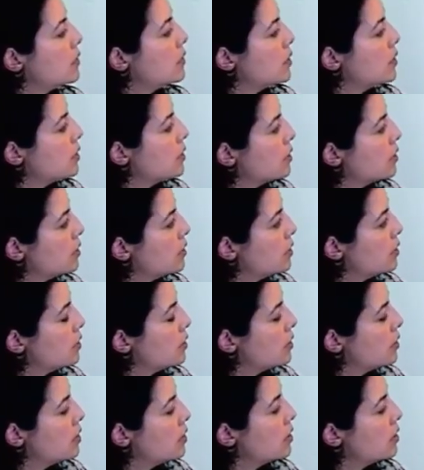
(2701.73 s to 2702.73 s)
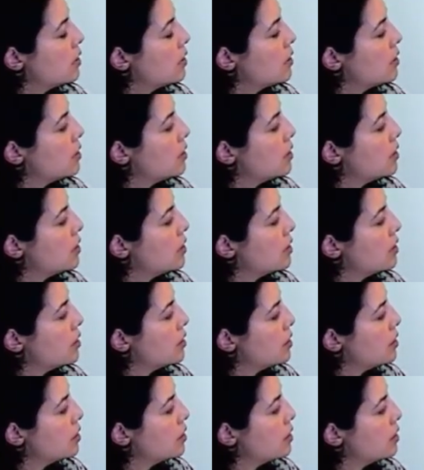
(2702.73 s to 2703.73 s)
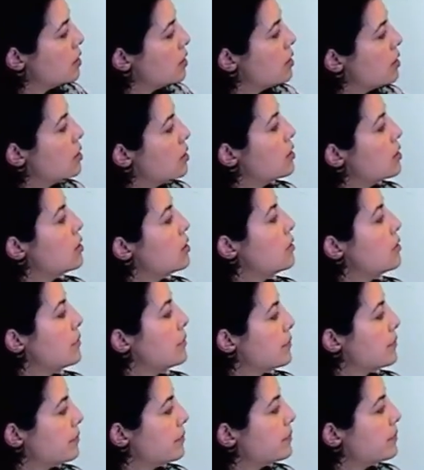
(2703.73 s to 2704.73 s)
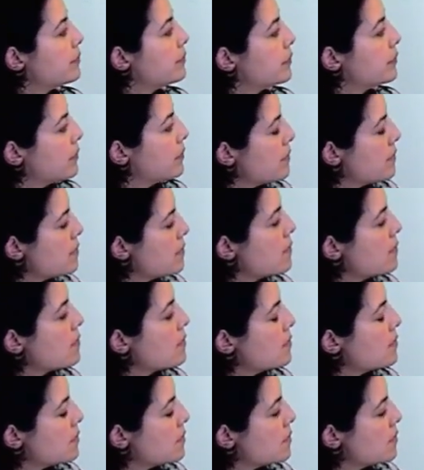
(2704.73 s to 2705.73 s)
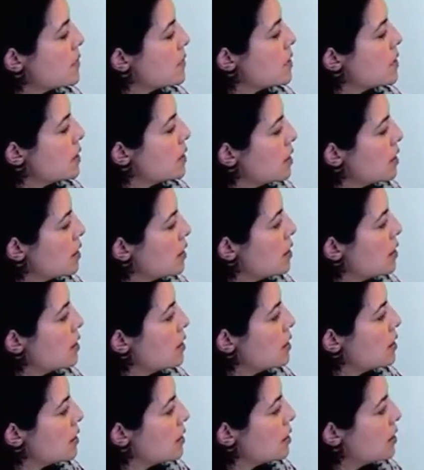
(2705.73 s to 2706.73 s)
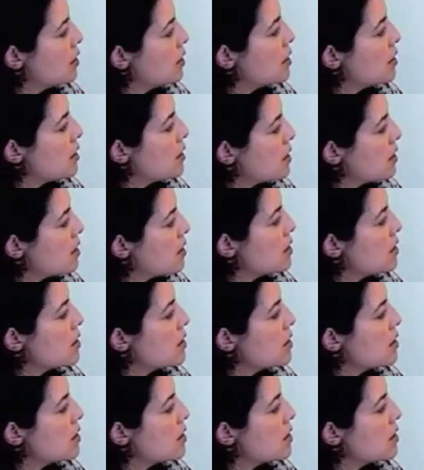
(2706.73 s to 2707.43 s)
The person shown says nothing.